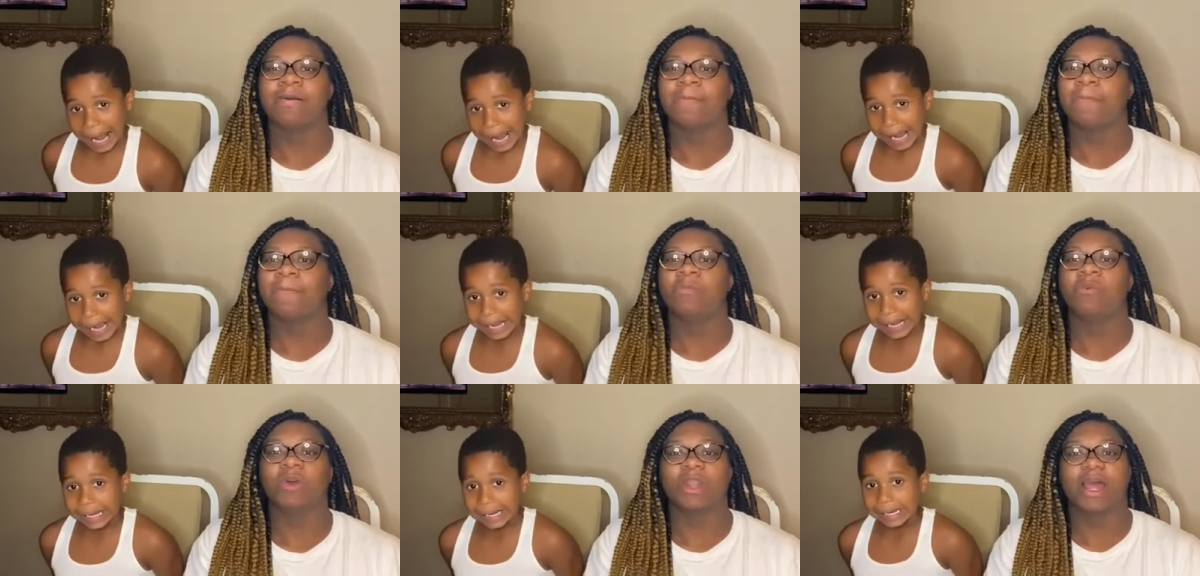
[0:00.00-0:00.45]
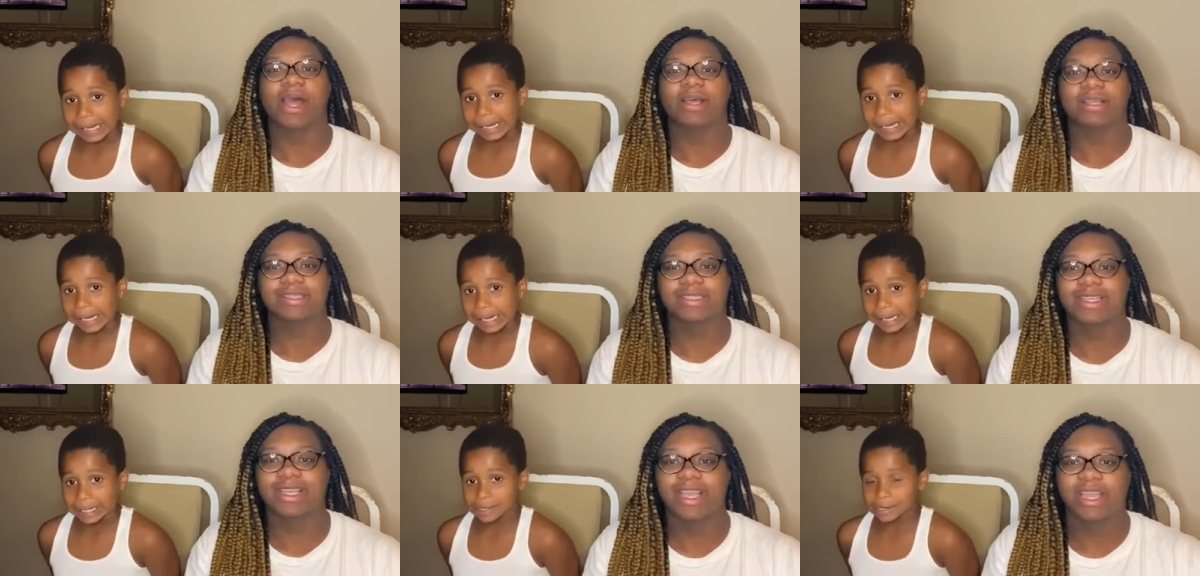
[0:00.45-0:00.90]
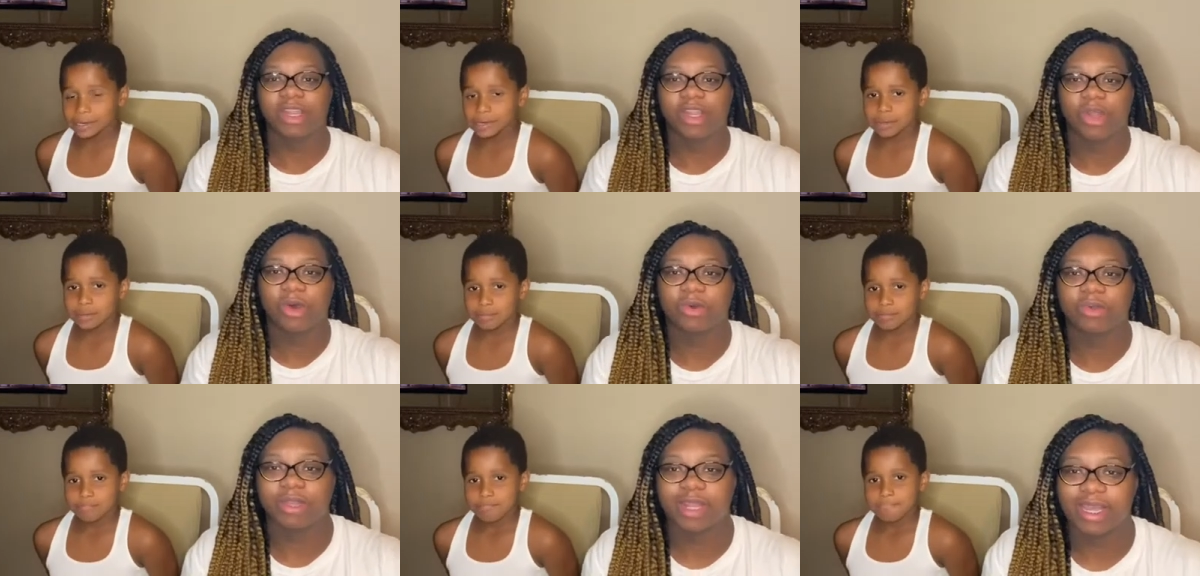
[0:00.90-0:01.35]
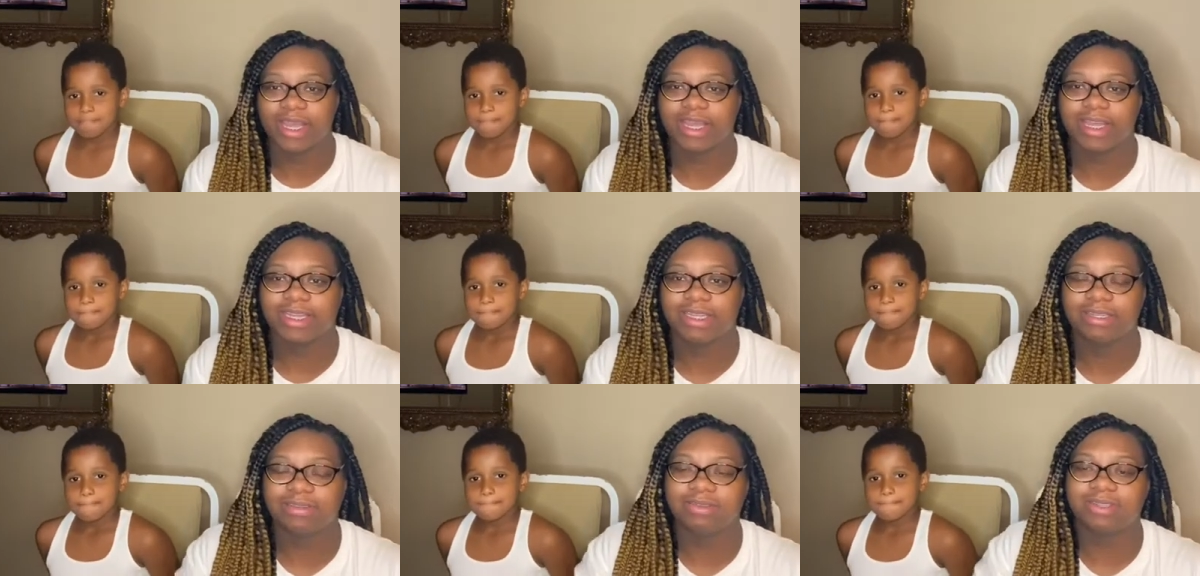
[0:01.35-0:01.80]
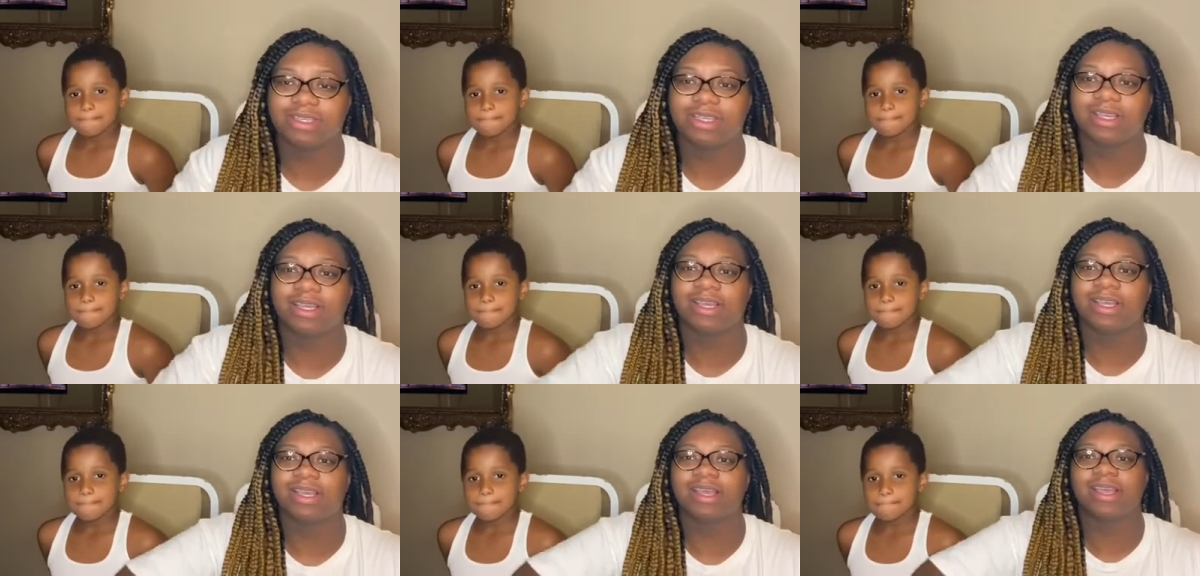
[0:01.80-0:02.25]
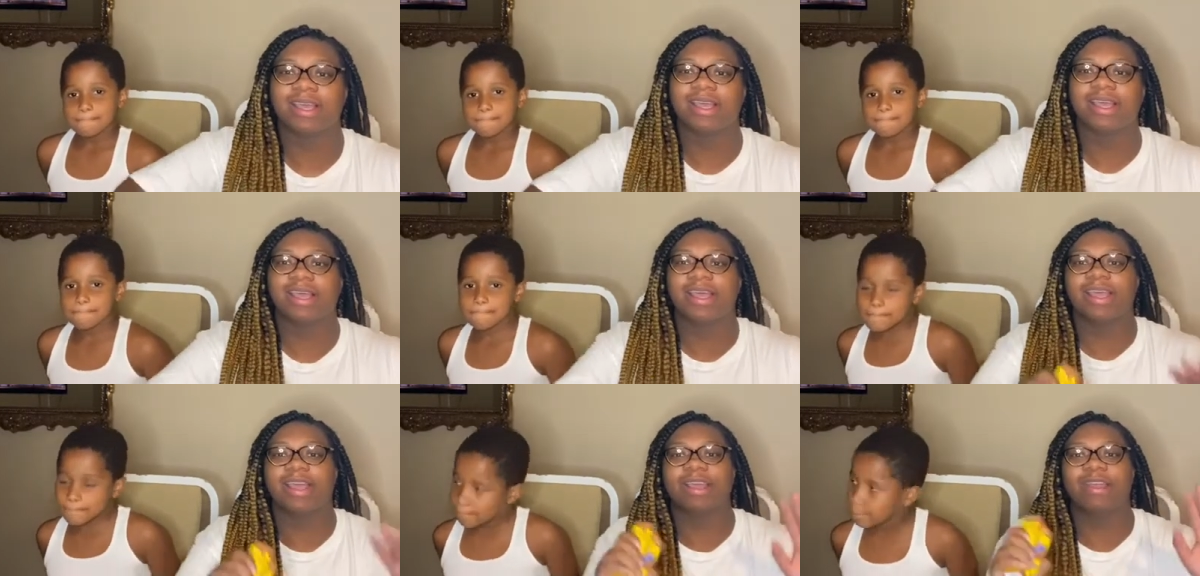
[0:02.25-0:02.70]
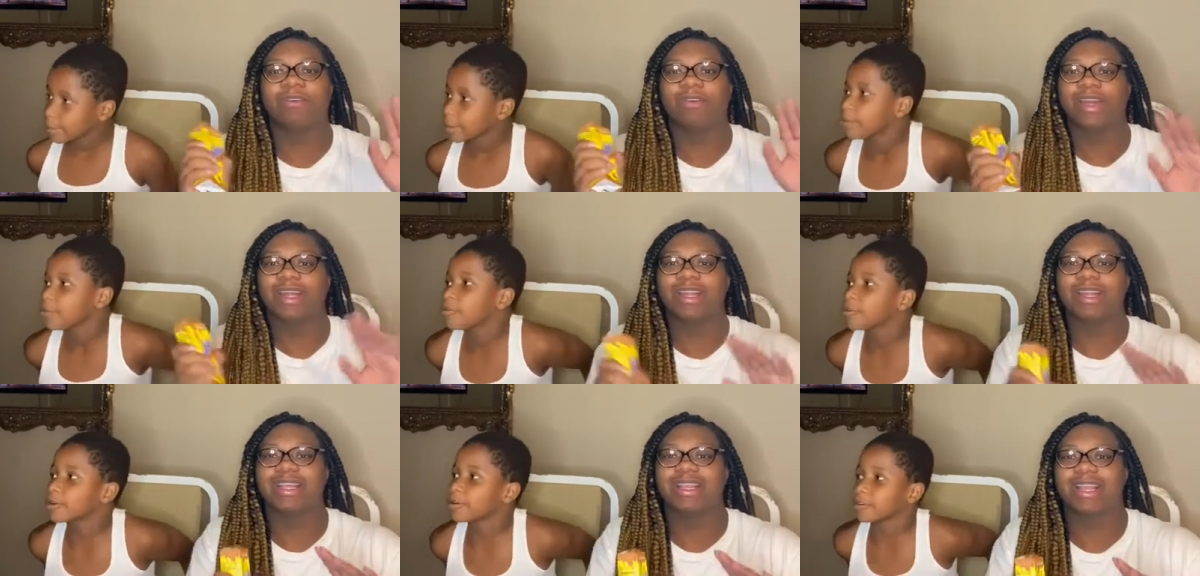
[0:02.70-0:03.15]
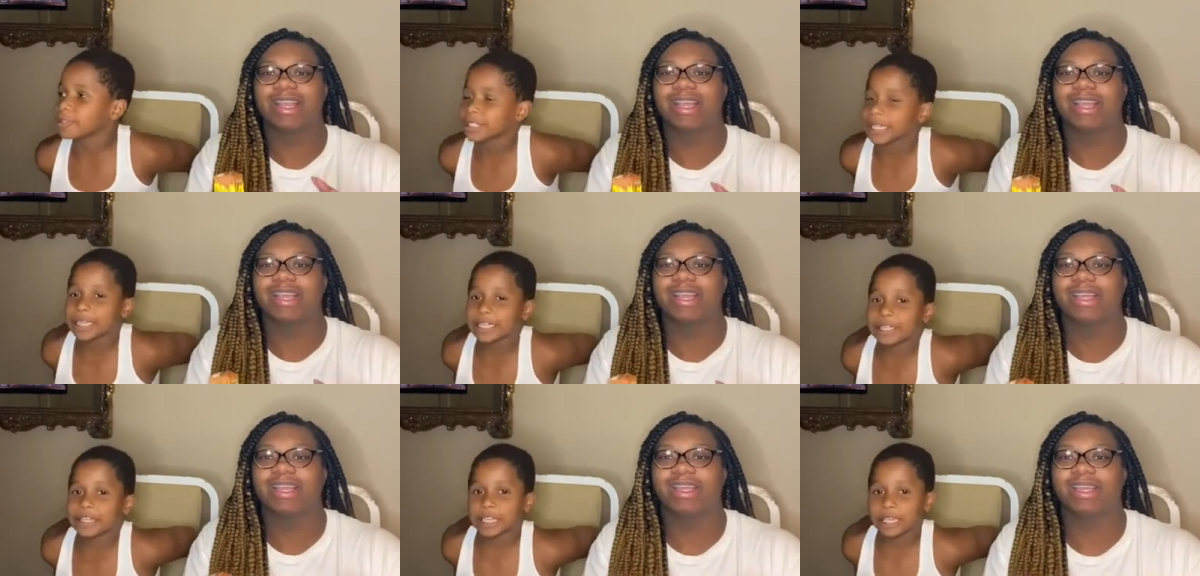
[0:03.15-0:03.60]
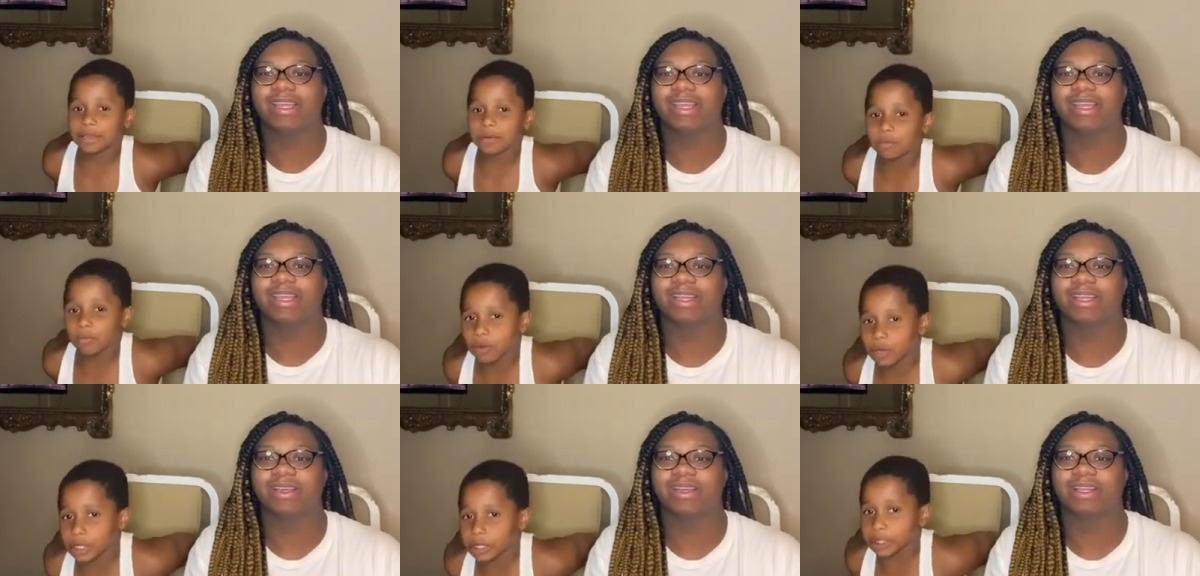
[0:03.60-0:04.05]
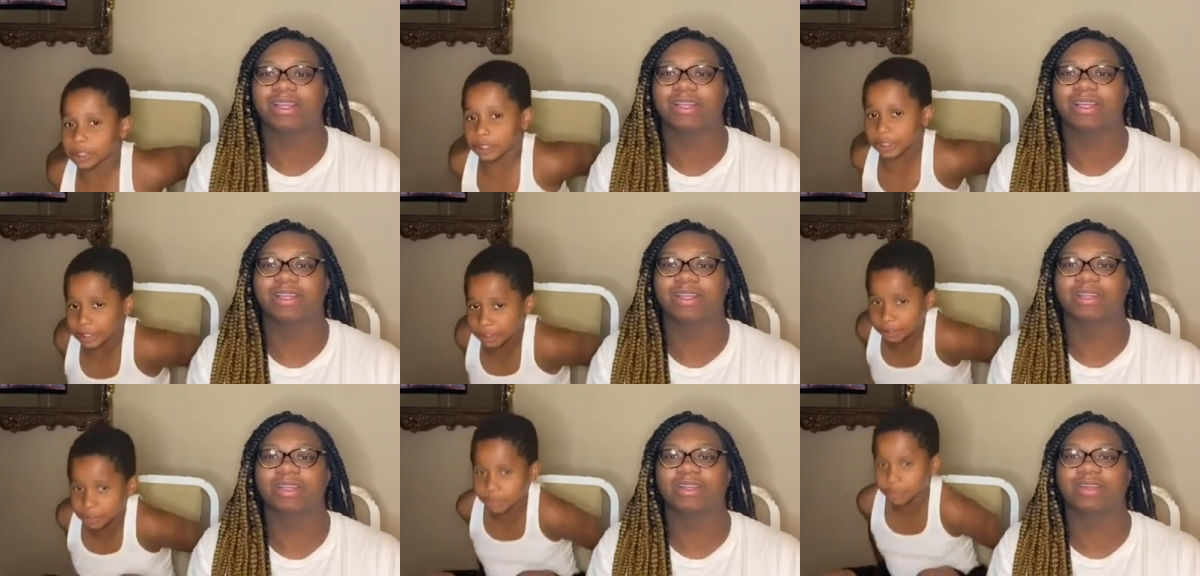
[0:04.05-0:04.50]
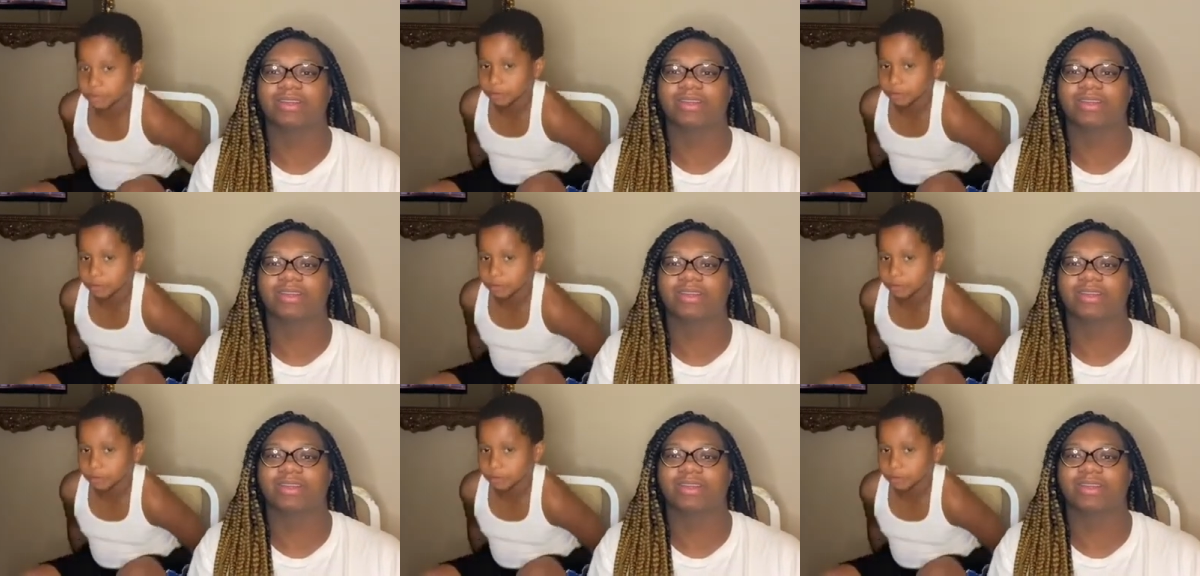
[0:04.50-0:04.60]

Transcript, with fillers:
Speaker 1: without saying no names, we're gonna say
Speaker 2: thing one, thing two,